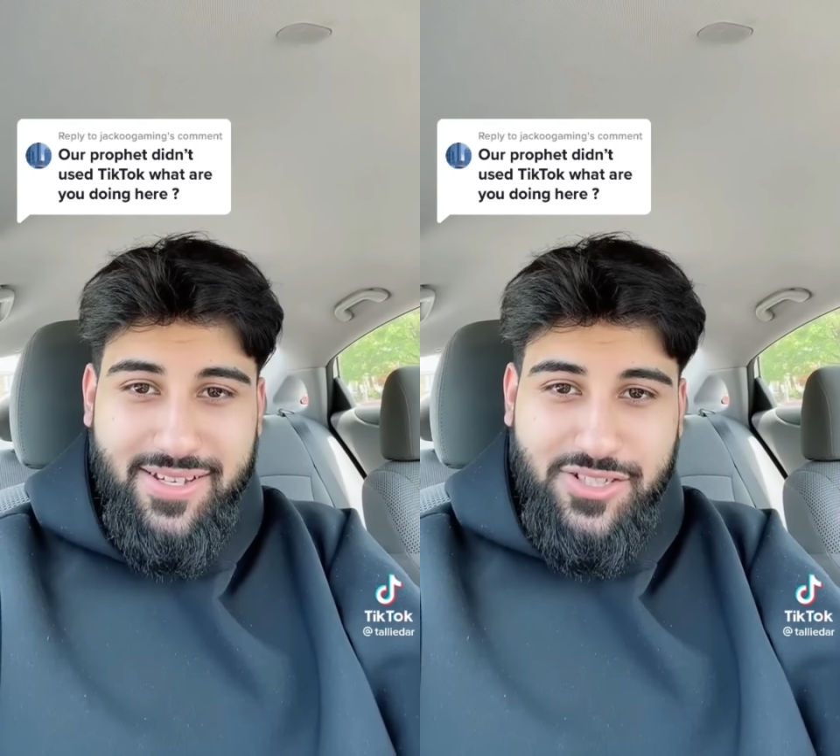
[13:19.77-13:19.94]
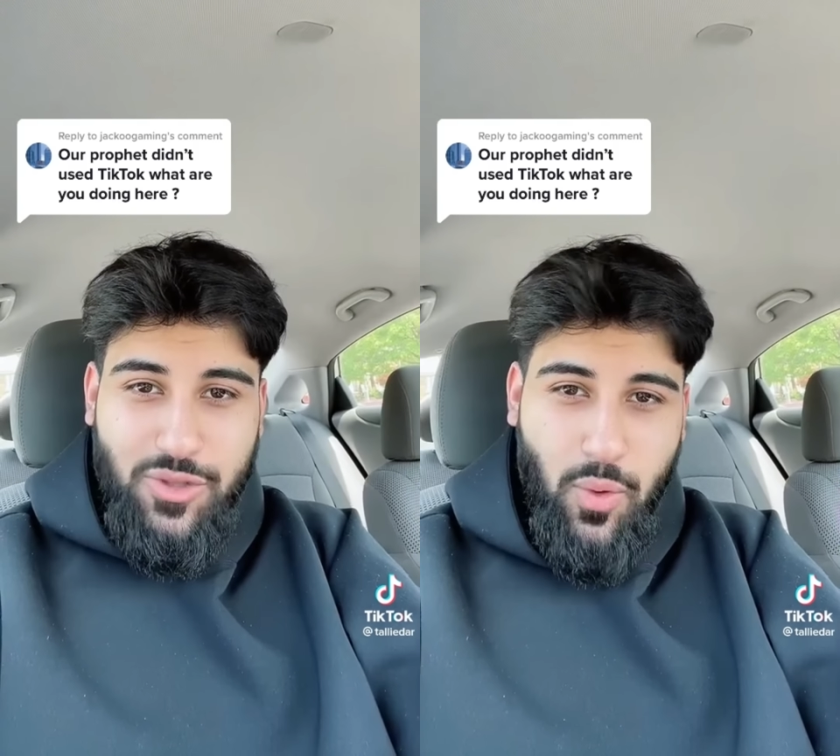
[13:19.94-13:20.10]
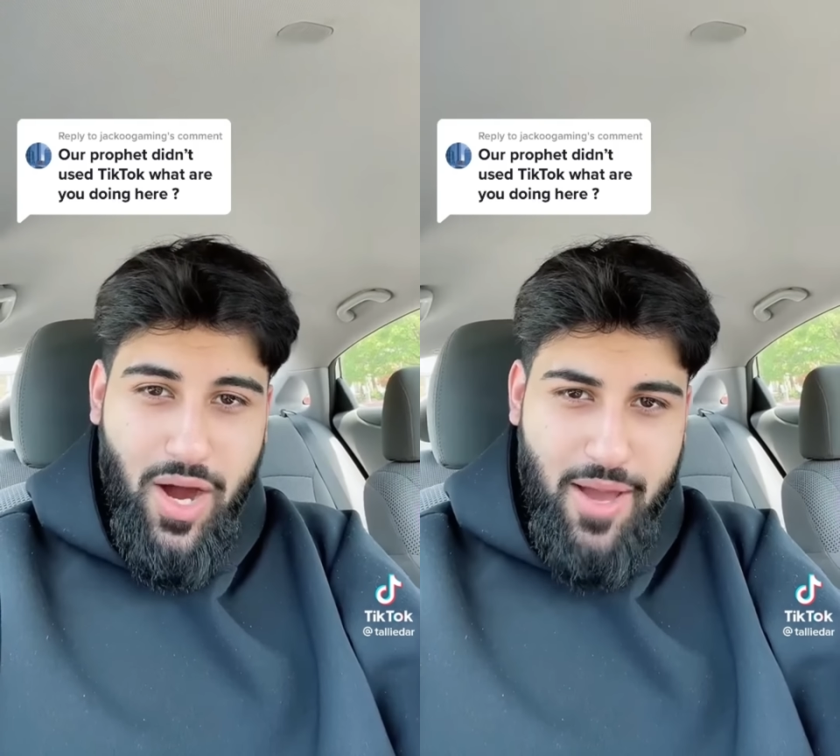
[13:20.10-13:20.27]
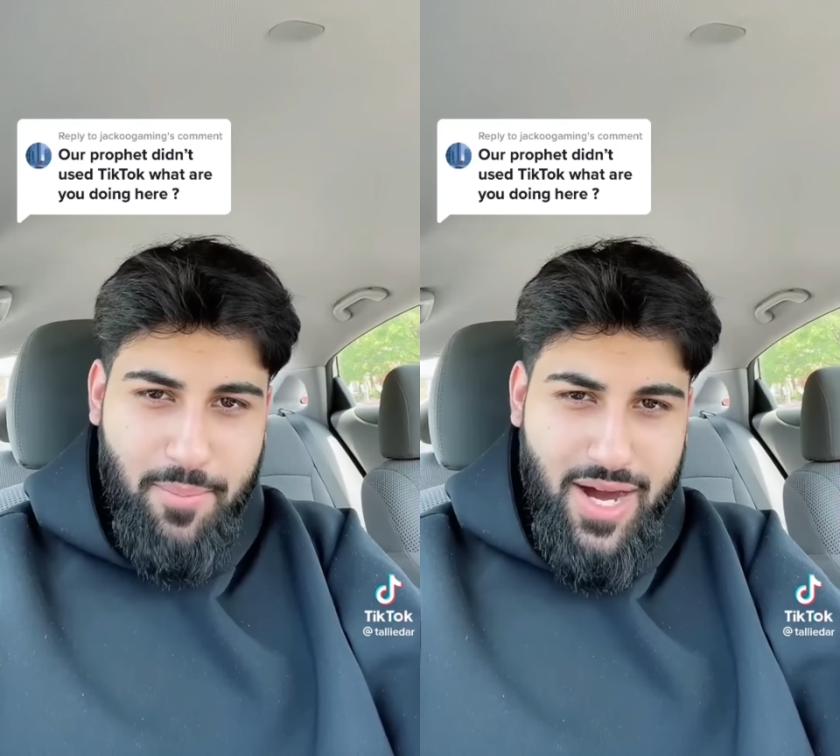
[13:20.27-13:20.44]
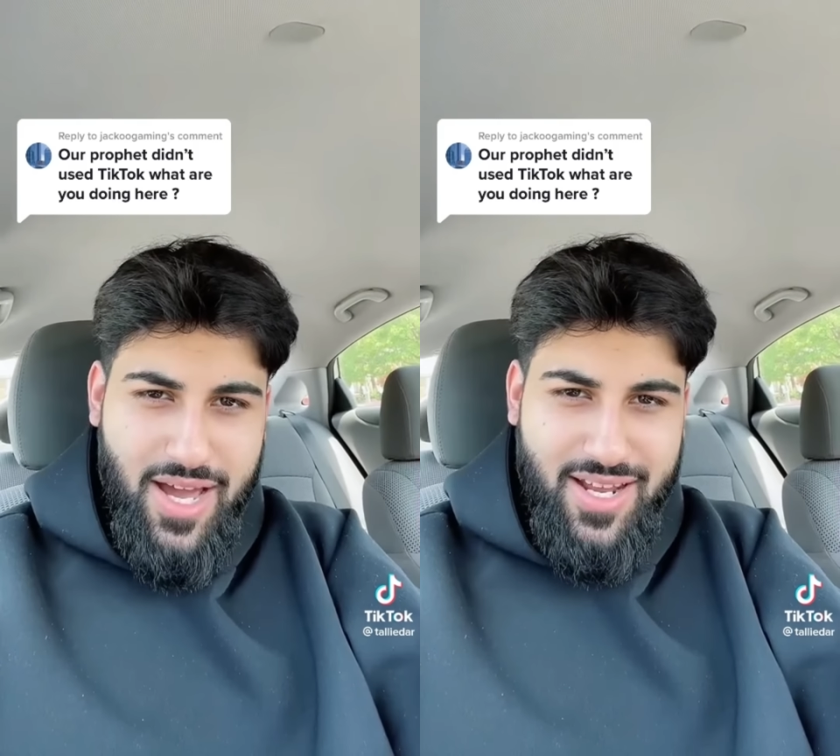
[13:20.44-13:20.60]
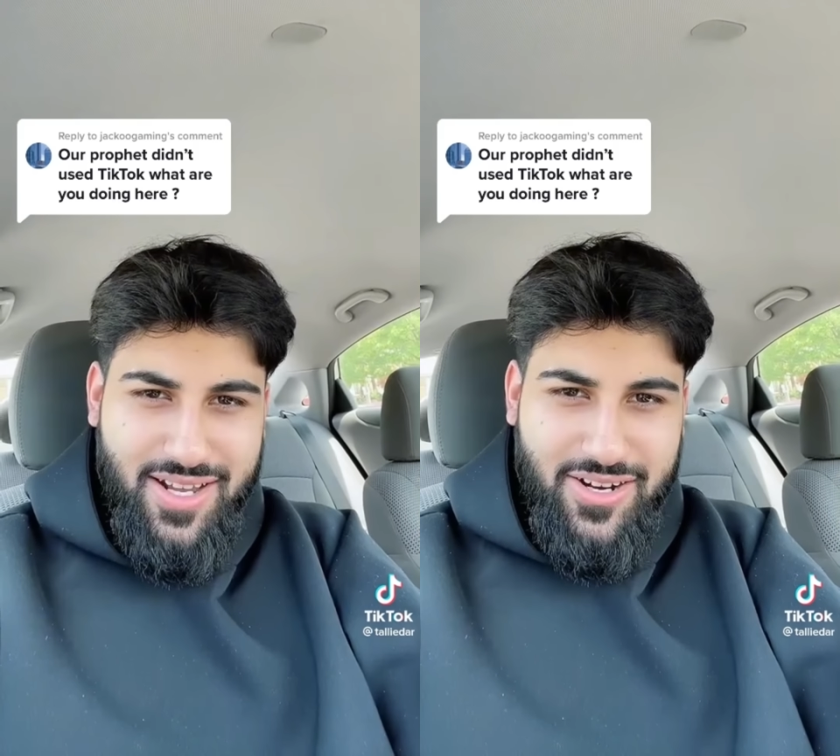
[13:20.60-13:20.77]
So why am I
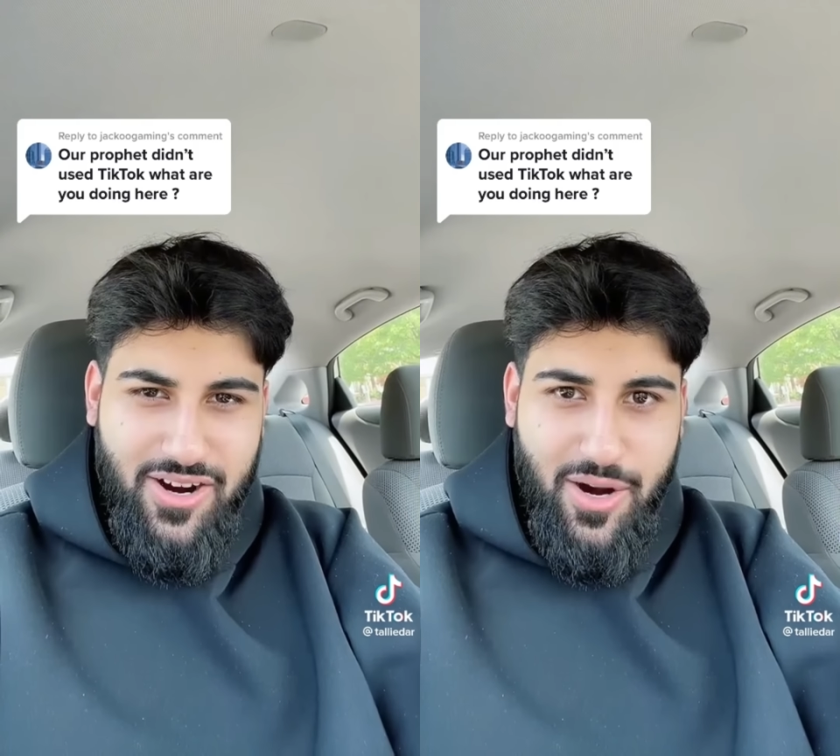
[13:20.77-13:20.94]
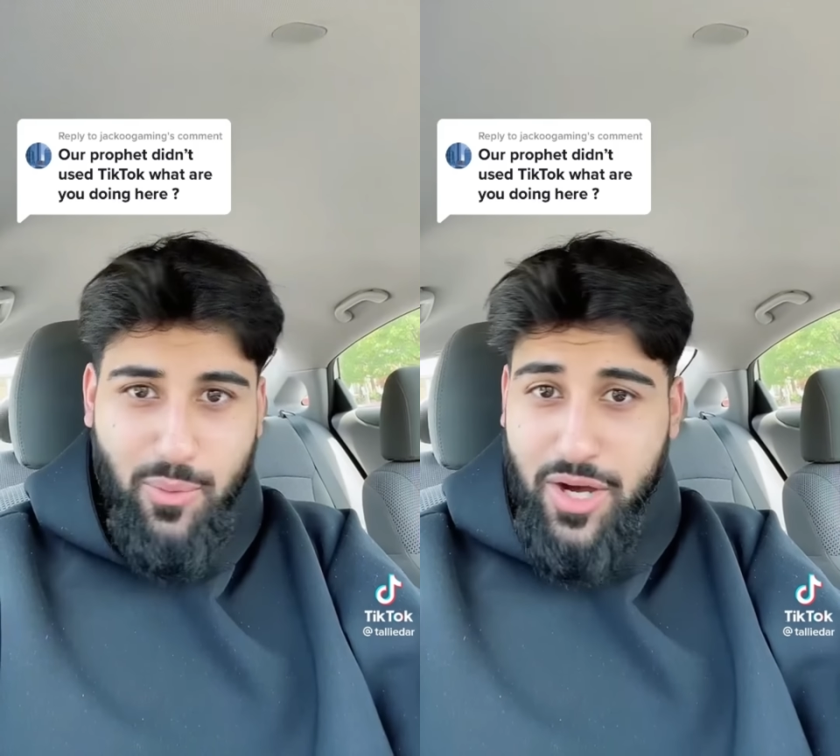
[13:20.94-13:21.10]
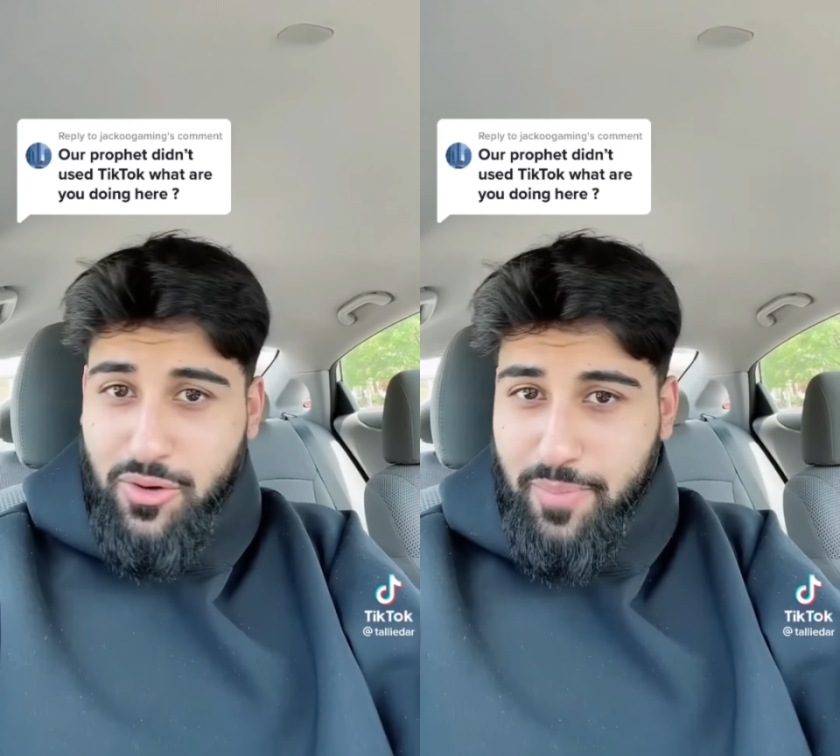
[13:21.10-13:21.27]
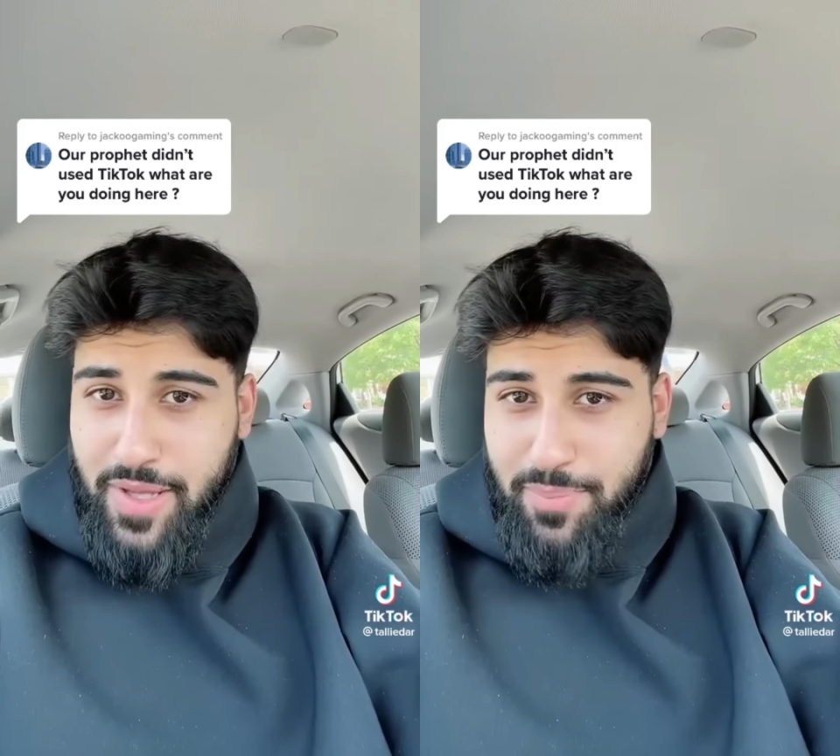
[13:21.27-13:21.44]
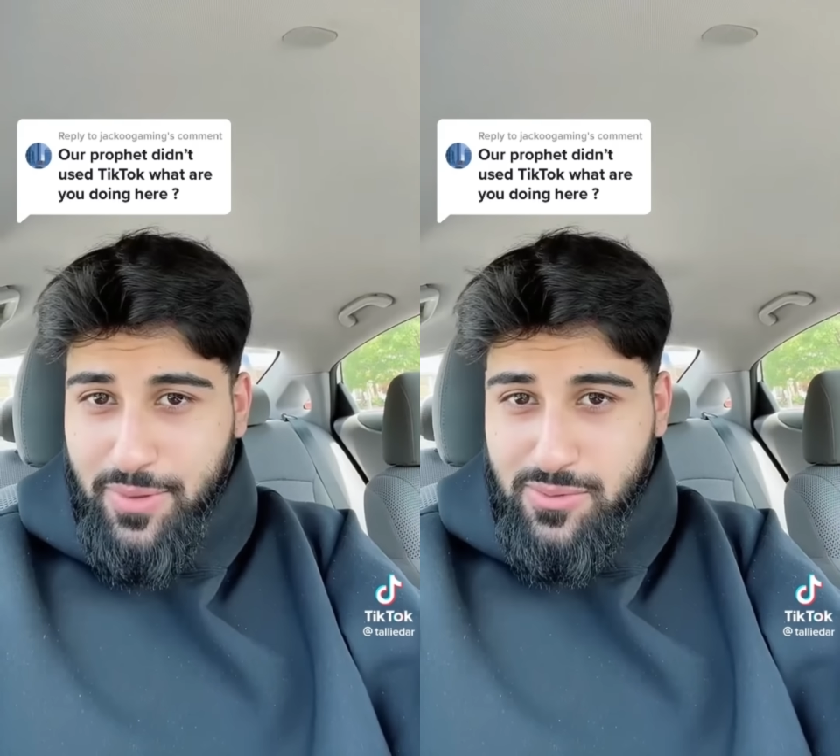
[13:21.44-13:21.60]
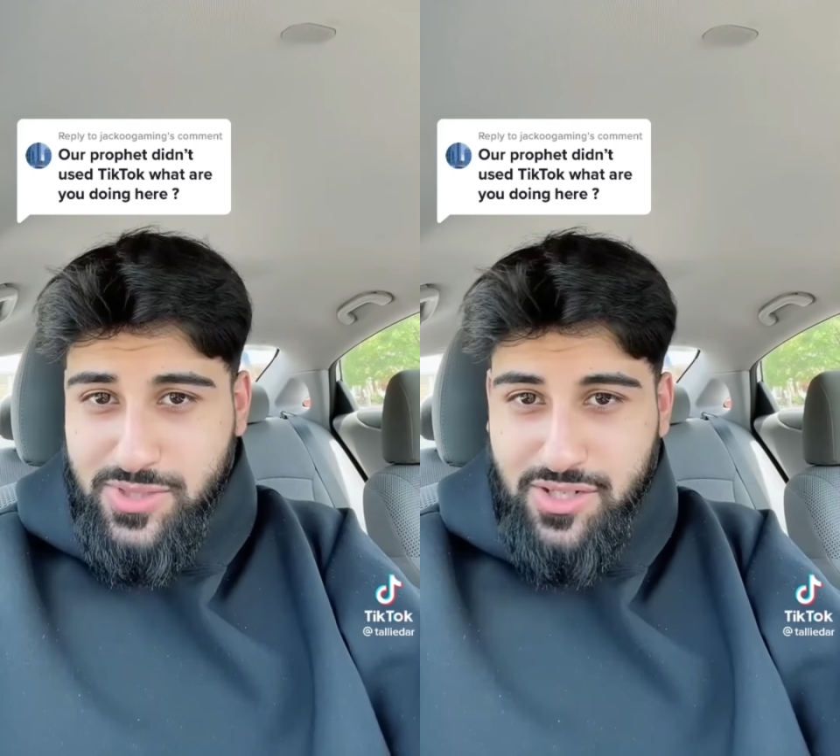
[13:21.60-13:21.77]
in a car? Why do people
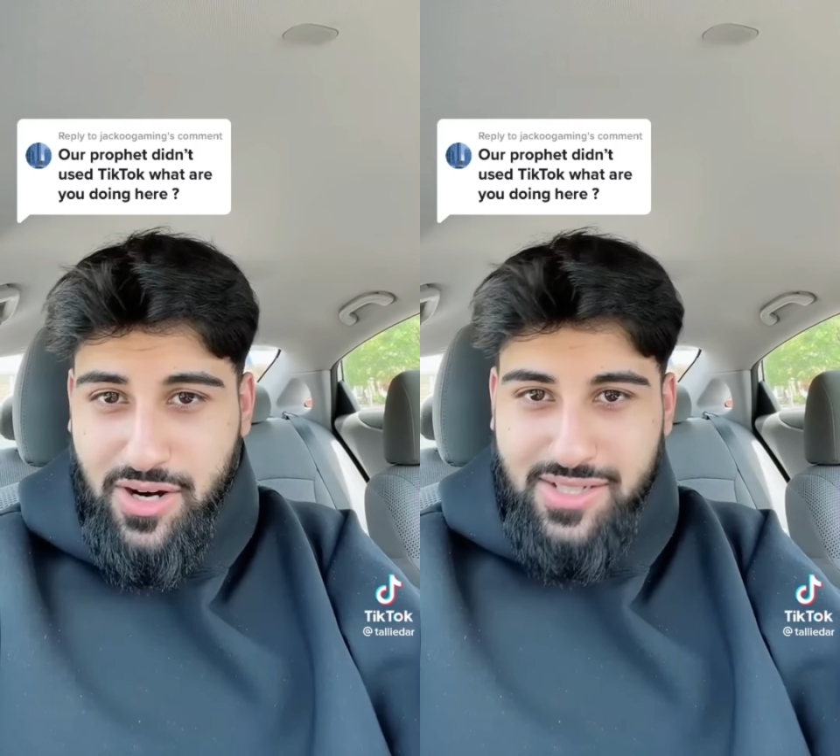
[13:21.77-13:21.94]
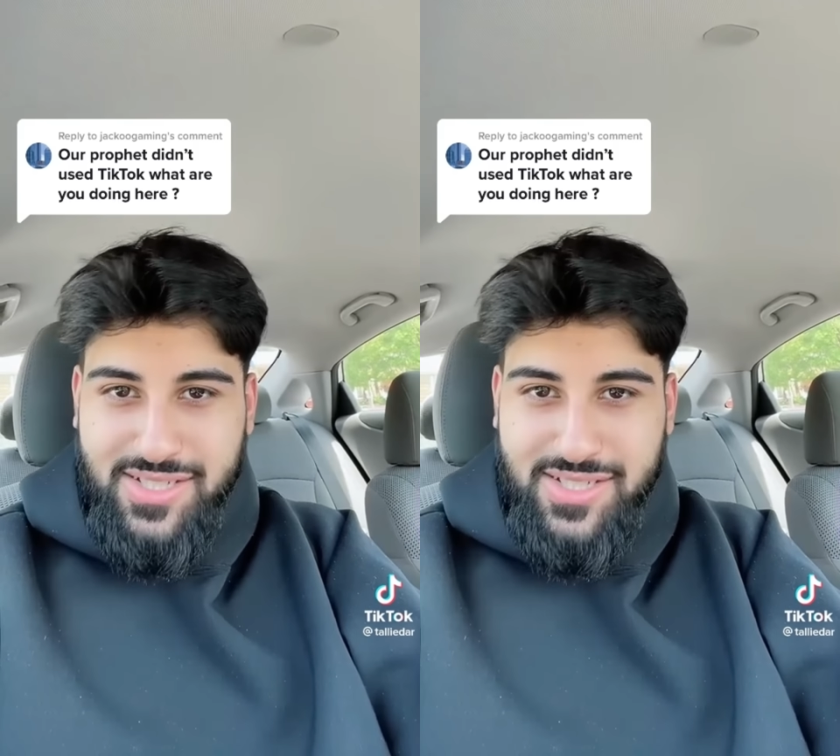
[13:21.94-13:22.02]
use cars?